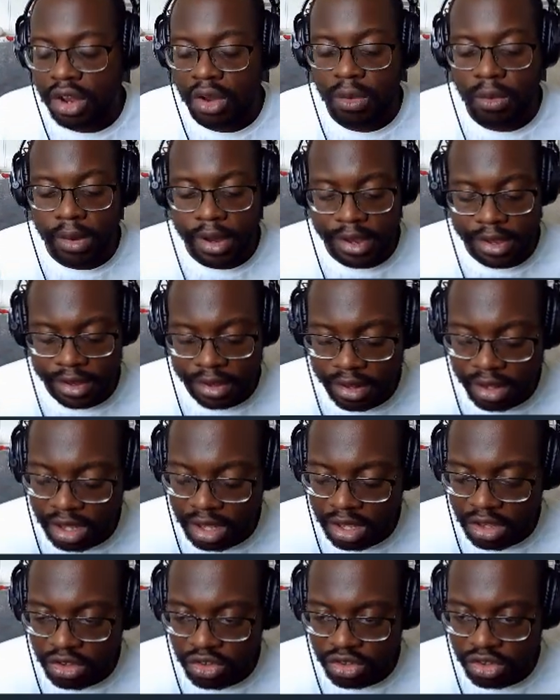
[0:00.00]
right?
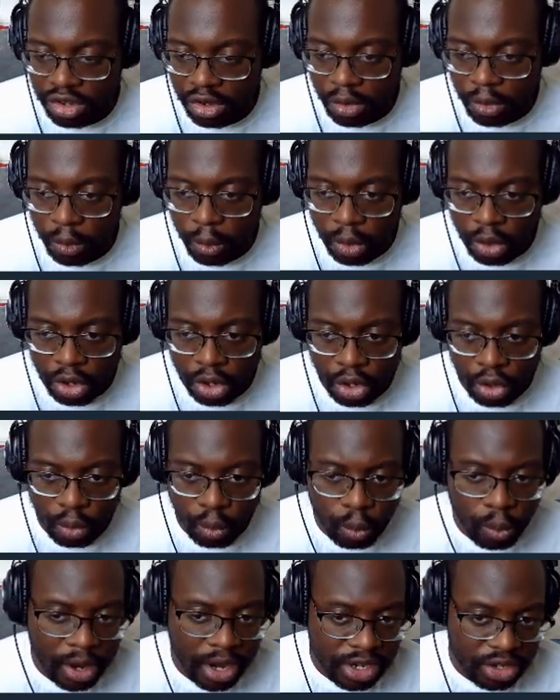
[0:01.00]
So
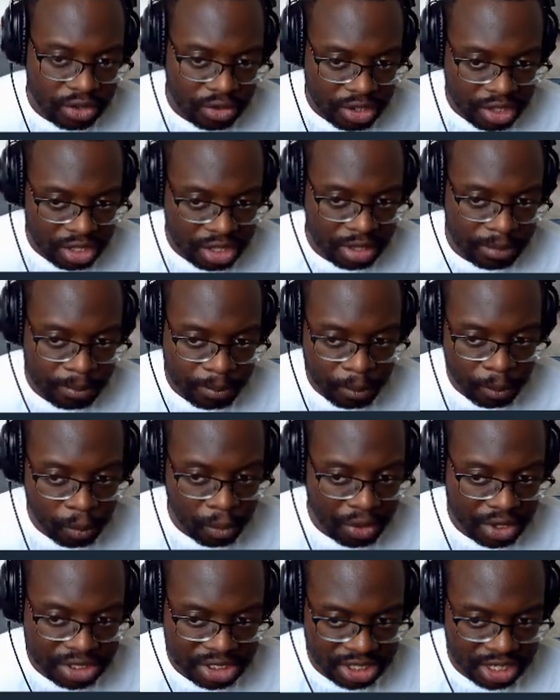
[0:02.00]
where you need to
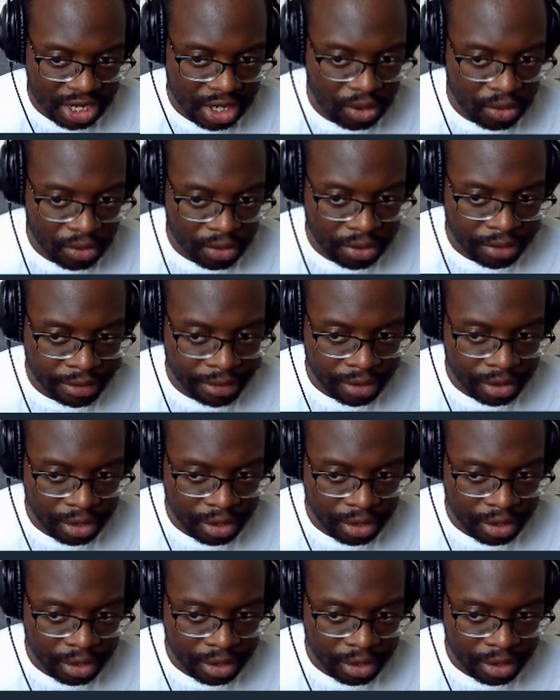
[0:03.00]
watch out,